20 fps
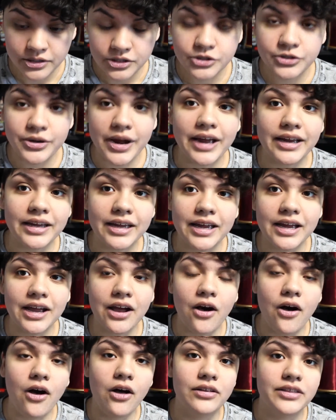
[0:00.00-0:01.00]

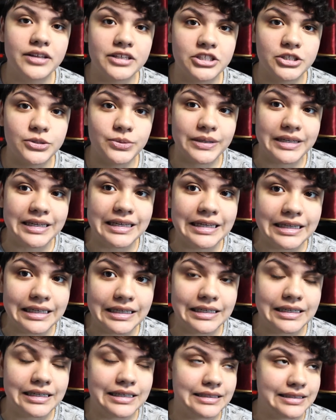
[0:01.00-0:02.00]
Tracking all that you
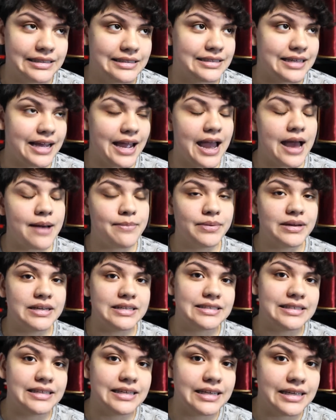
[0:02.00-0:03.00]
eat in this app
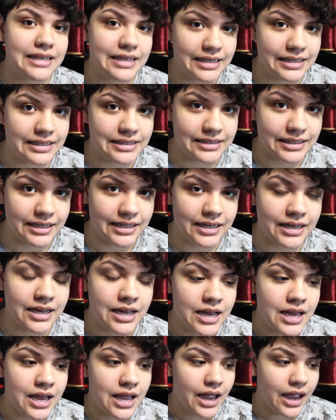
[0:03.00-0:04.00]
is easy.
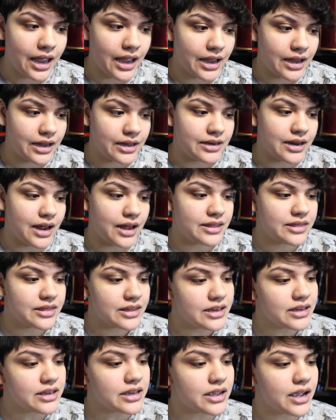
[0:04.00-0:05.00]
And I
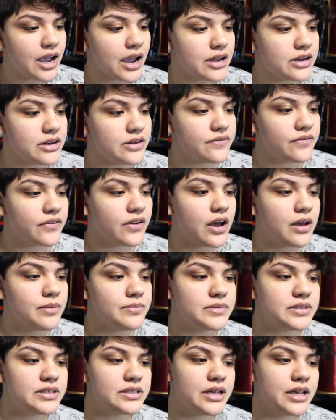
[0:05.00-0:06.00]
think it kind of
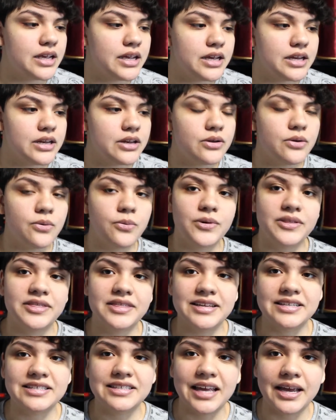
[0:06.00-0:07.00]
comes in with
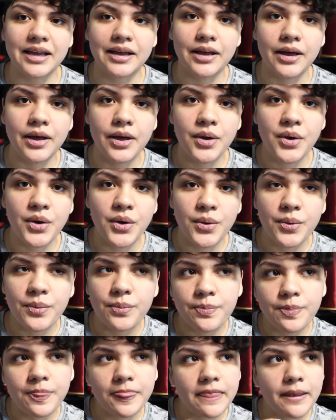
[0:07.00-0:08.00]
this like
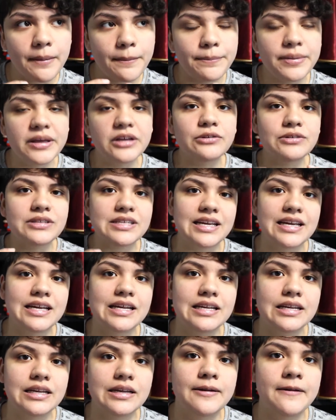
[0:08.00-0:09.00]

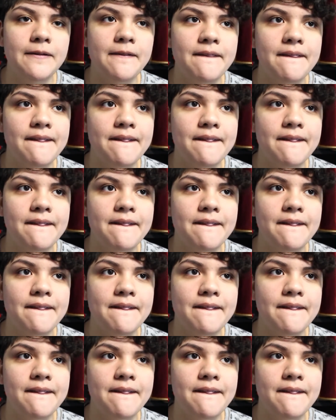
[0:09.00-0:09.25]
built-in